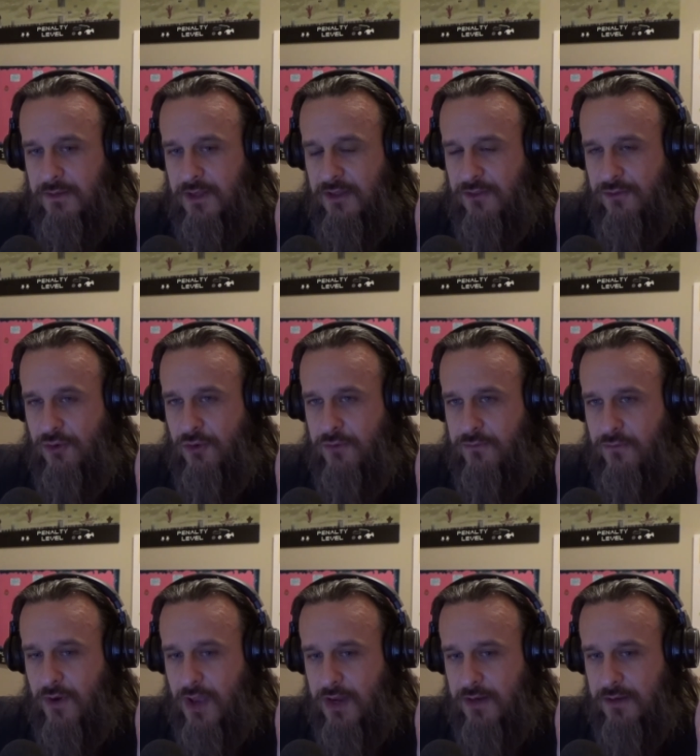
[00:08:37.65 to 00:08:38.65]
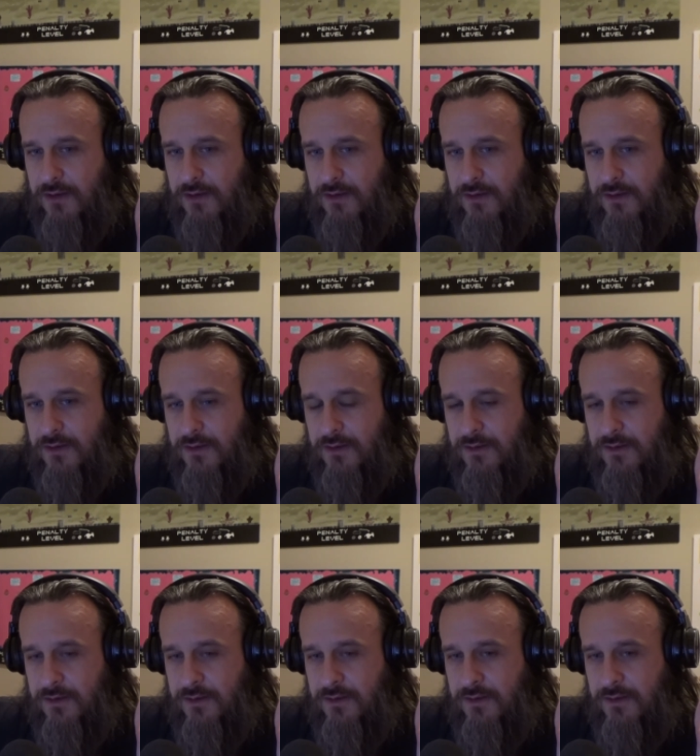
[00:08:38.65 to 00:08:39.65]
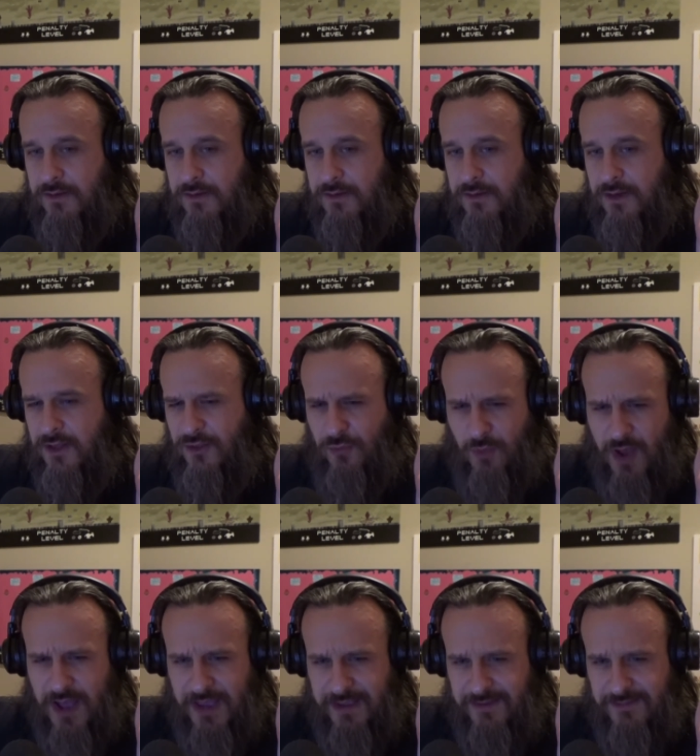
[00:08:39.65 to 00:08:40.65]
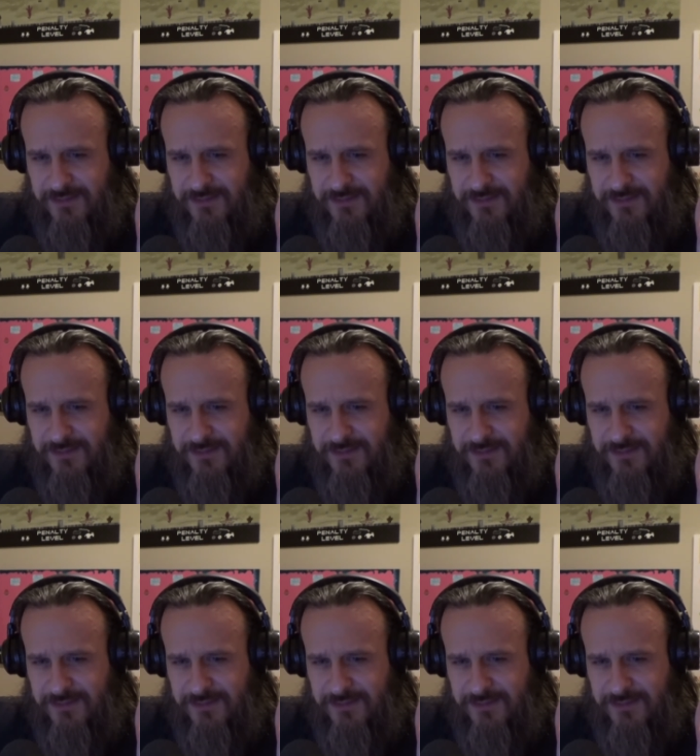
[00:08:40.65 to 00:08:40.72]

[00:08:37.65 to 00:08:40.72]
His dude friend. Not the wife.